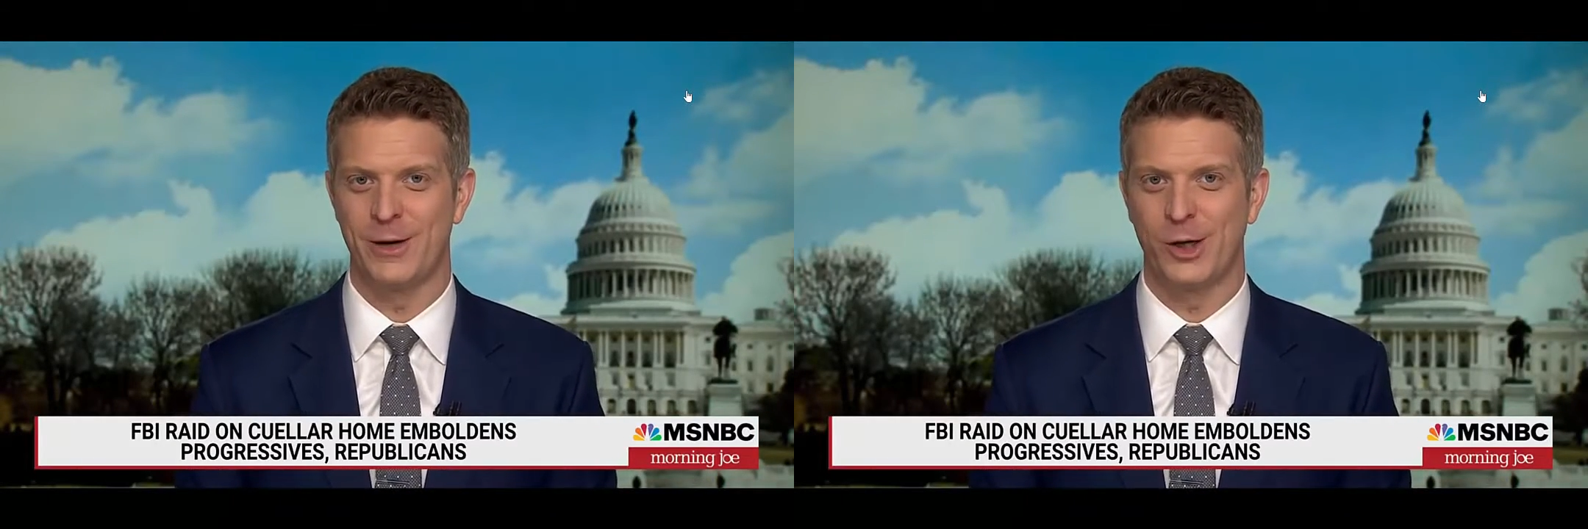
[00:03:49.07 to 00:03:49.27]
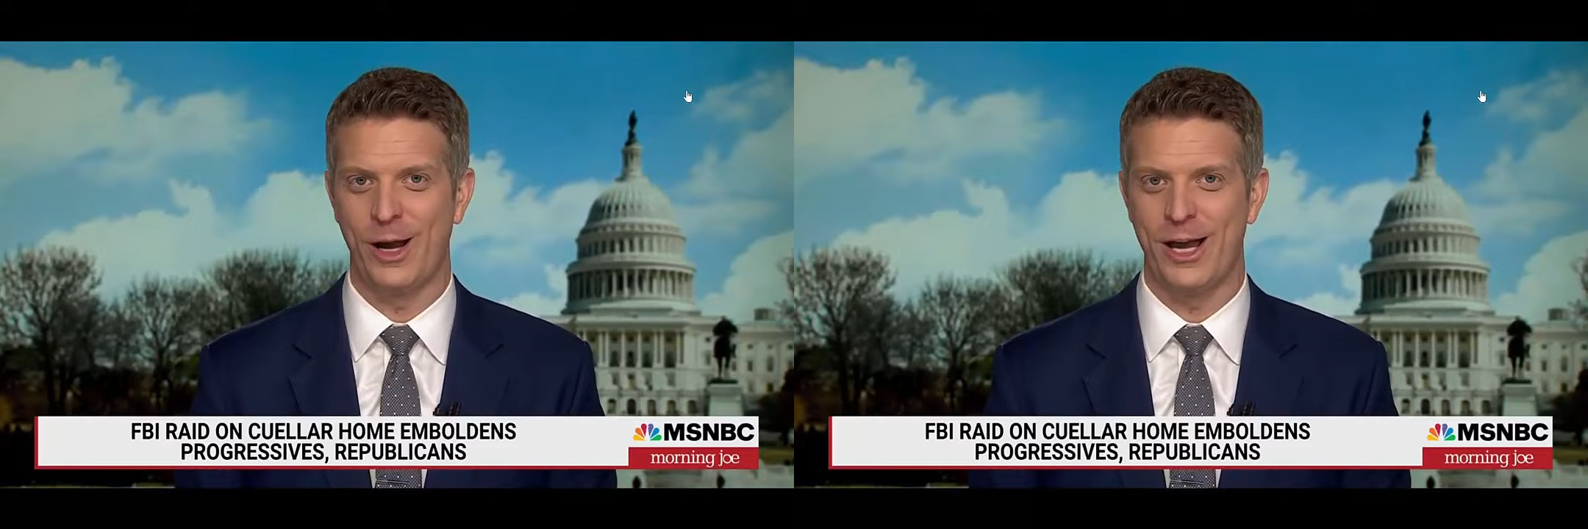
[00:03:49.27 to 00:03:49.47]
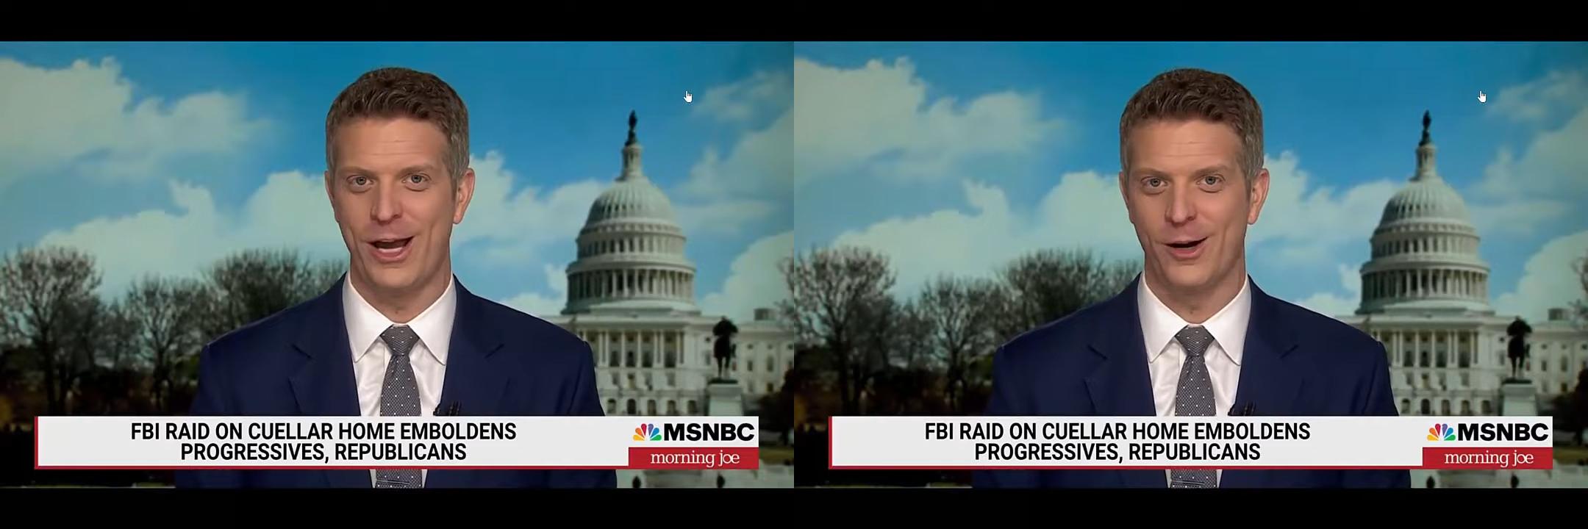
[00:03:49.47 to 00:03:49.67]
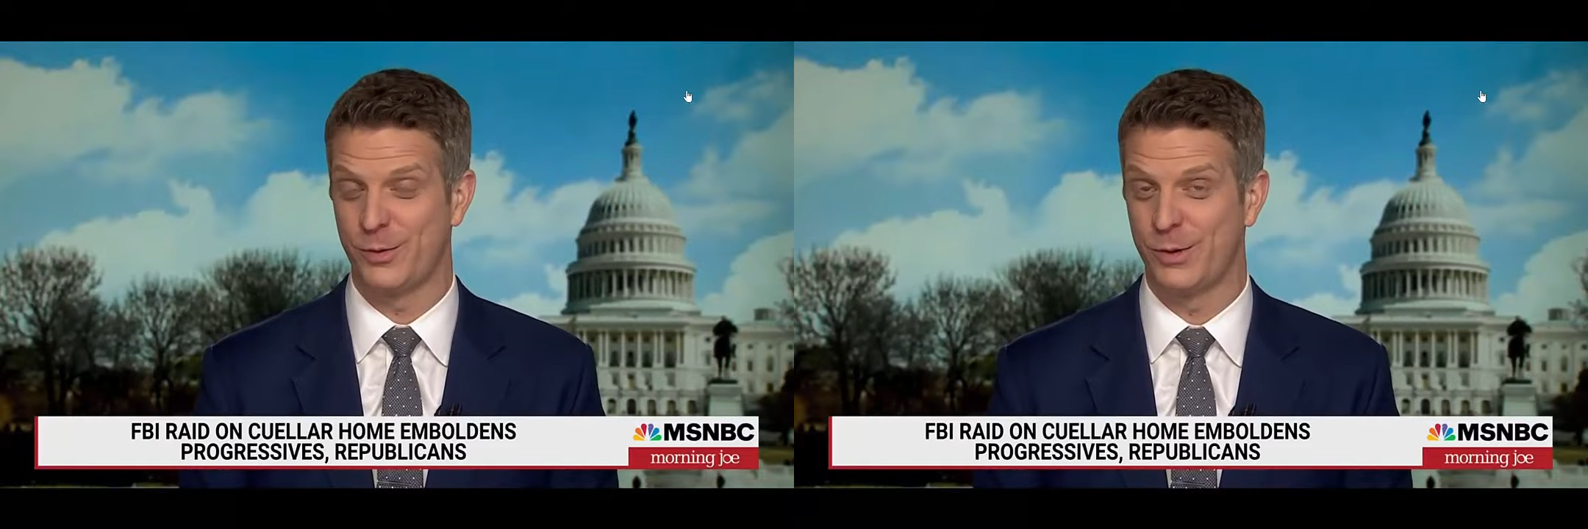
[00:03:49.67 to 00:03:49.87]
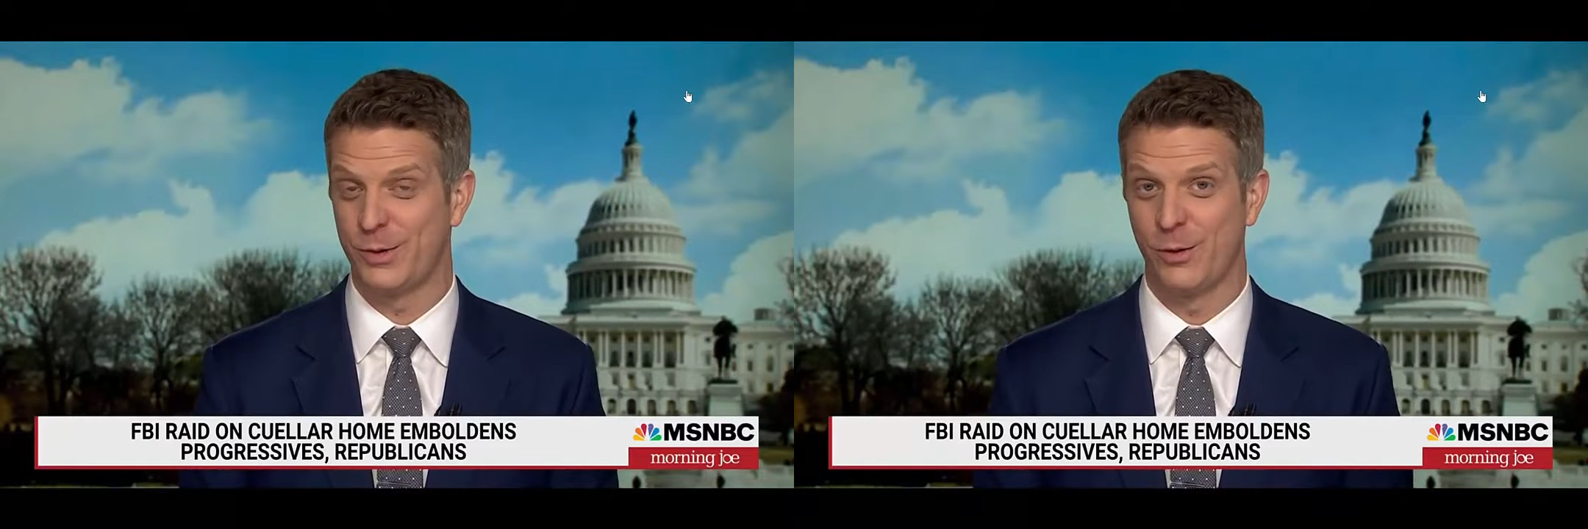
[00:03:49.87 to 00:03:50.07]
Cuellar as
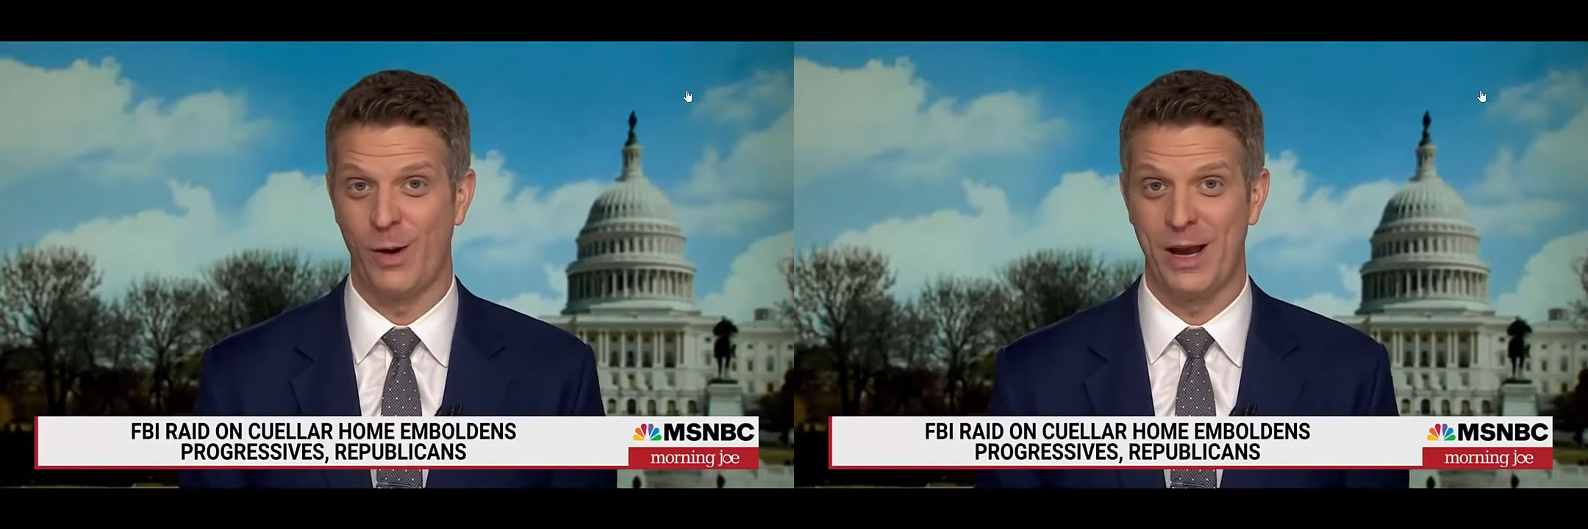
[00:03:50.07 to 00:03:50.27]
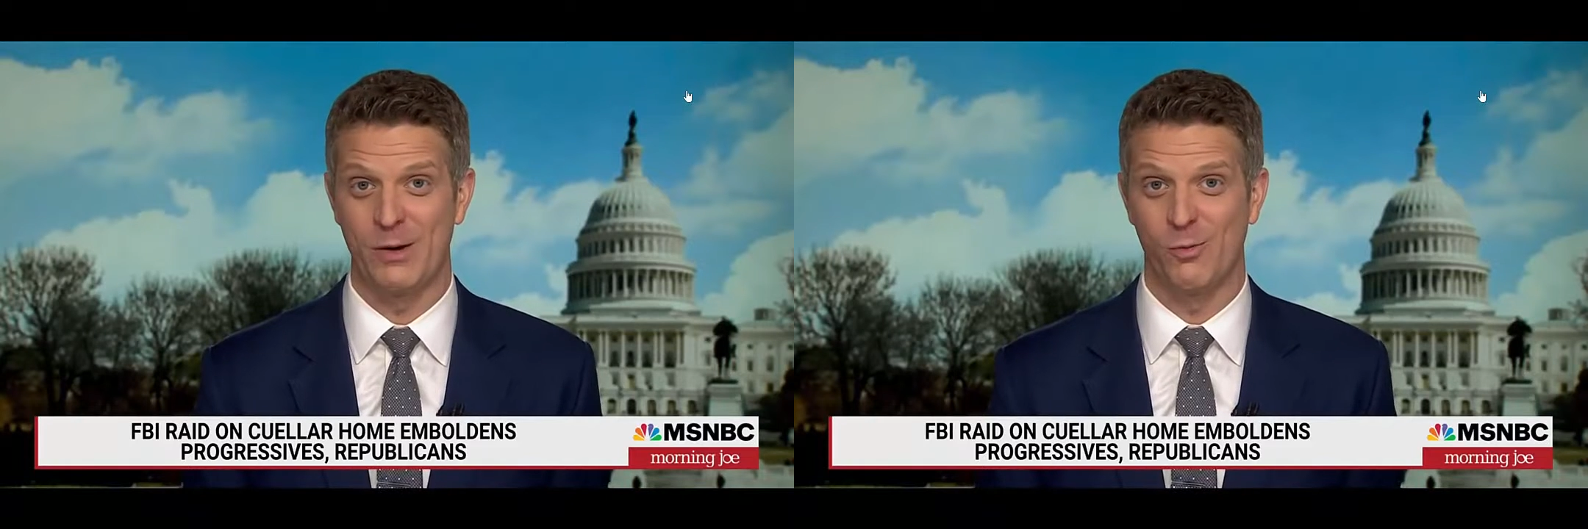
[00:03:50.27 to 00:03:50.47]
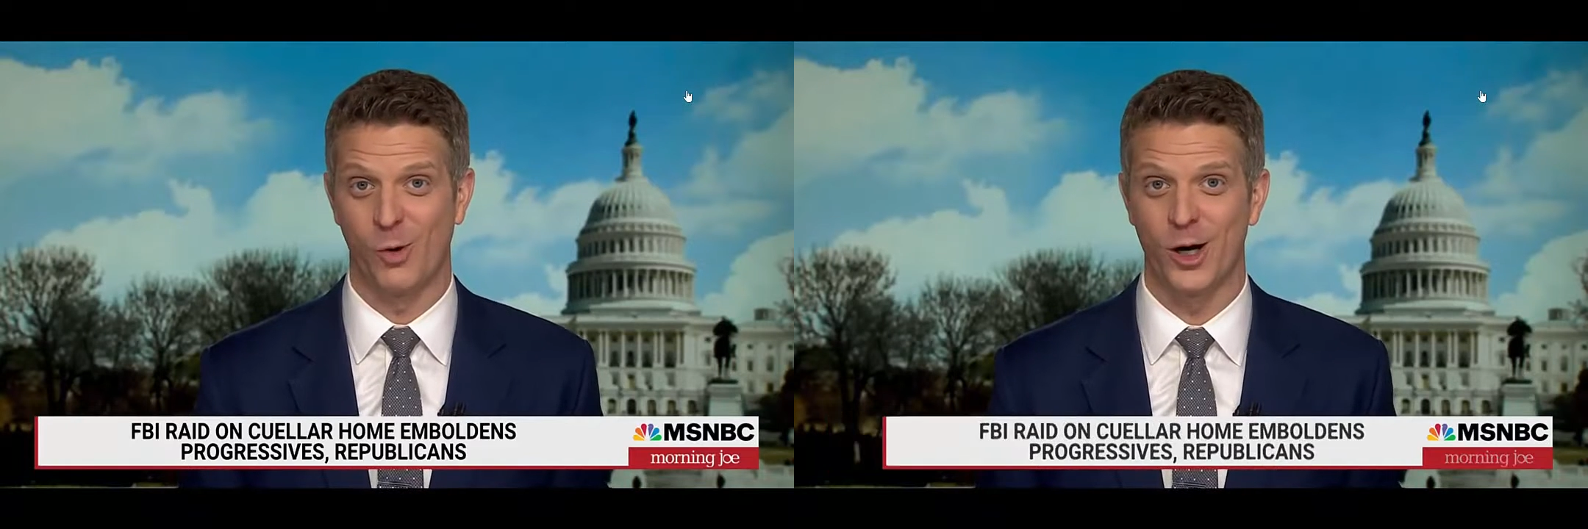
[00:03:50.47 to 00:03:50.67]
we await word of